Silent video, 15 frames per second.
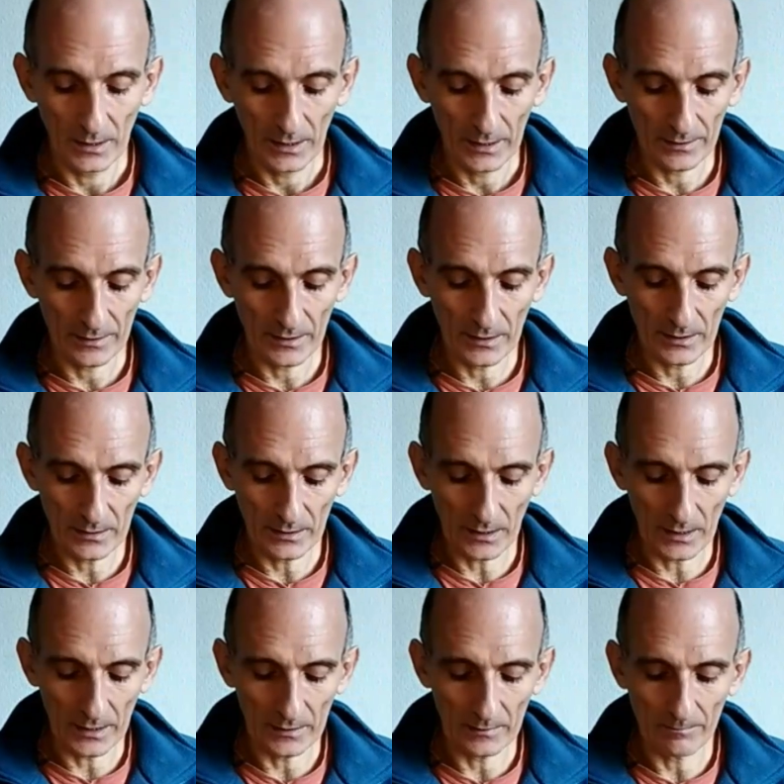And then
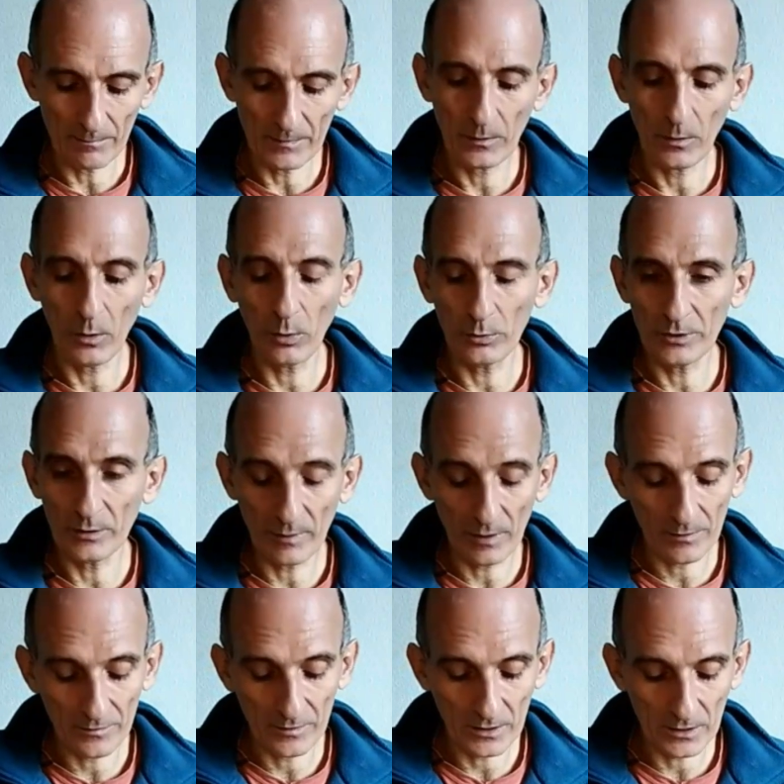holding
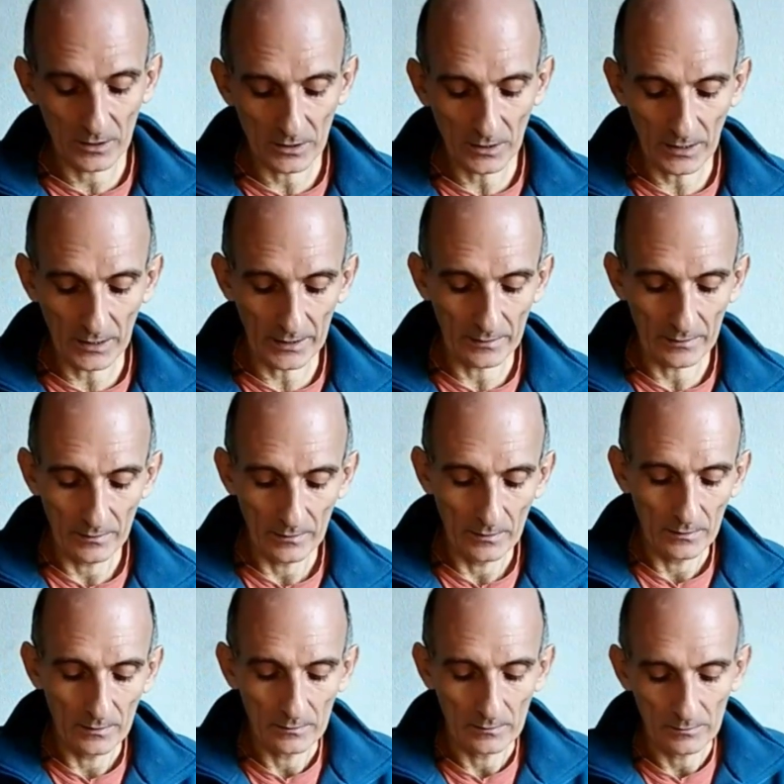my finger, I
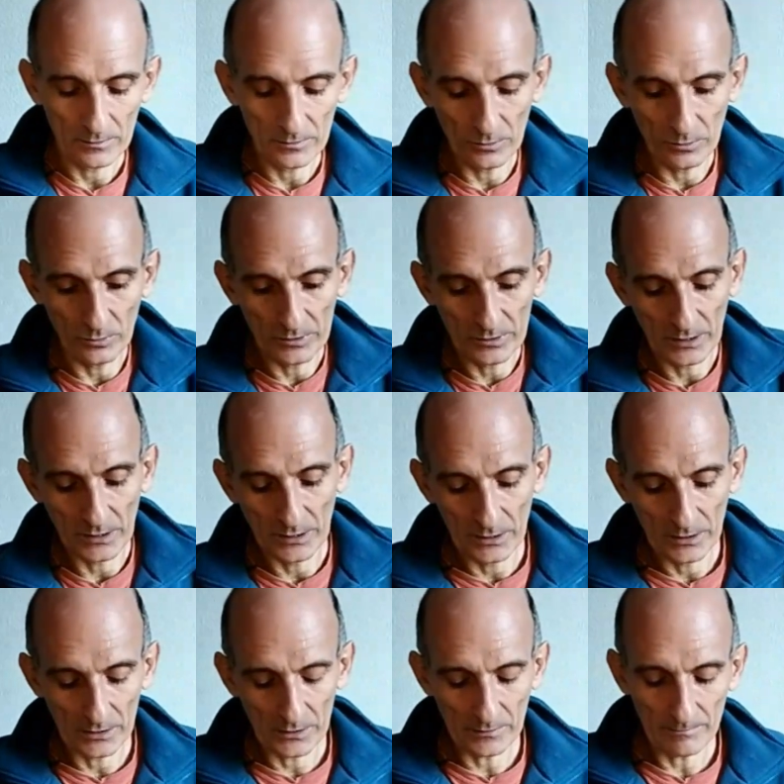do it
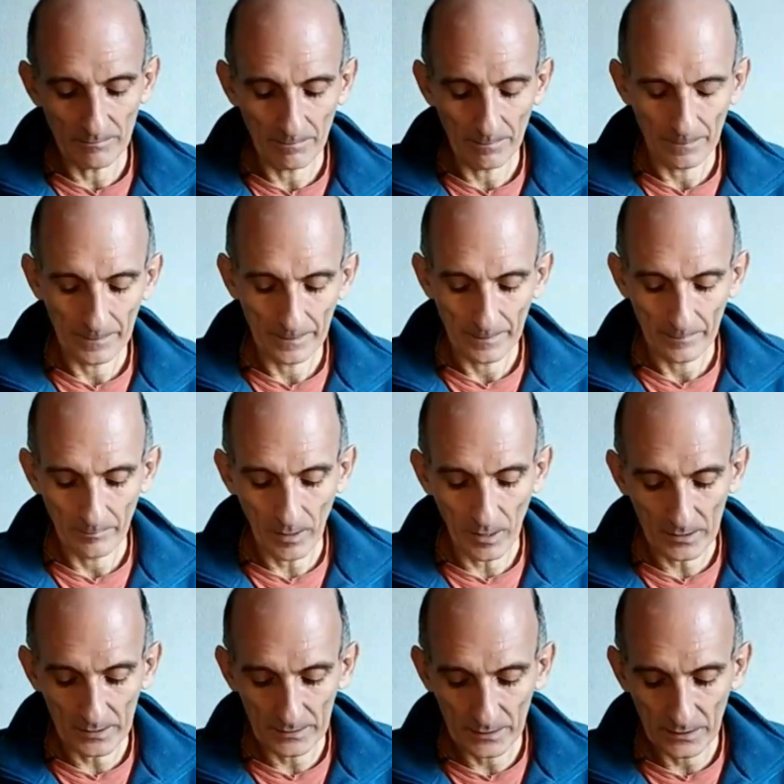here,
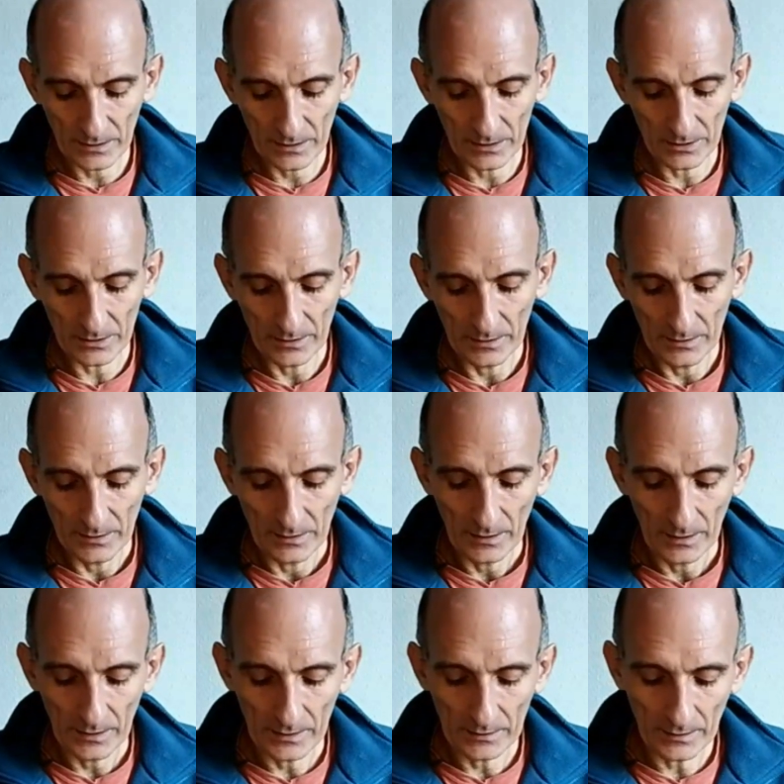mark it here,
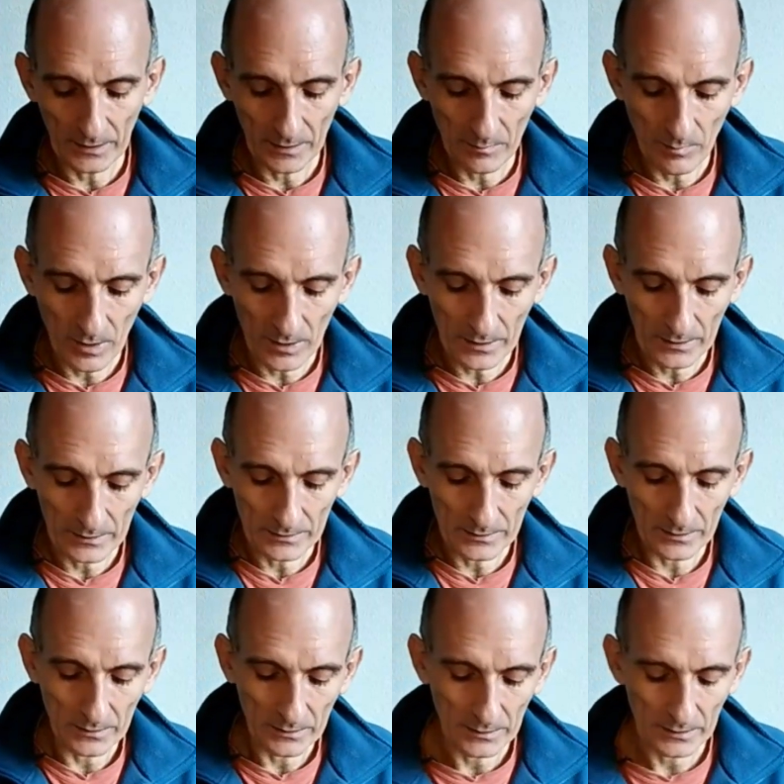and I mark it
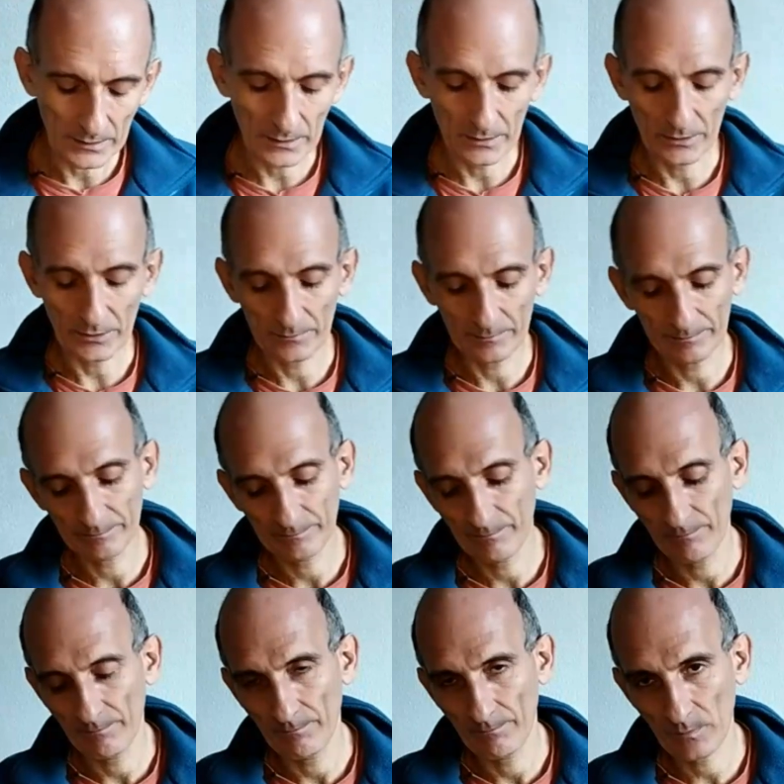here.
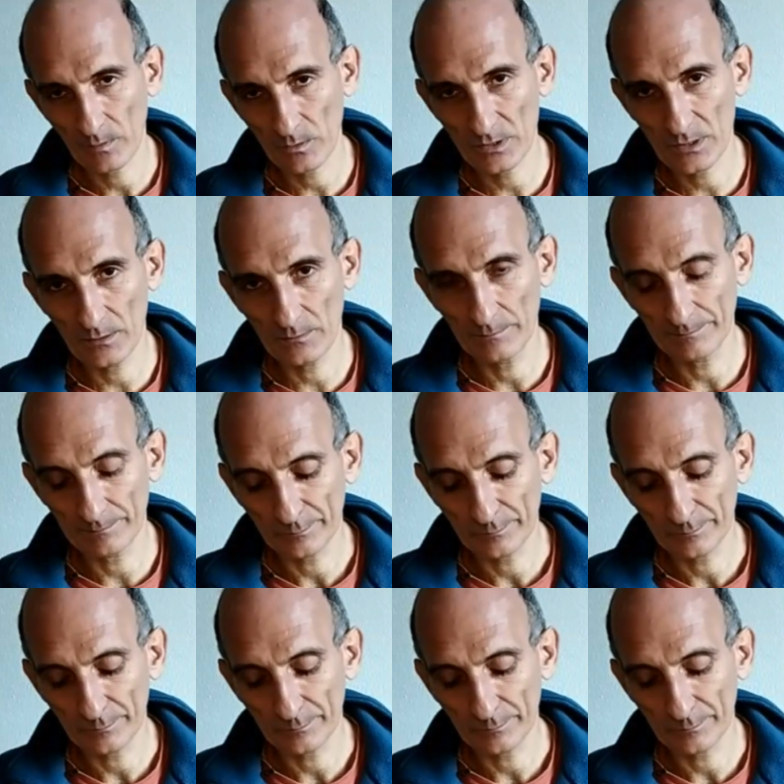You see?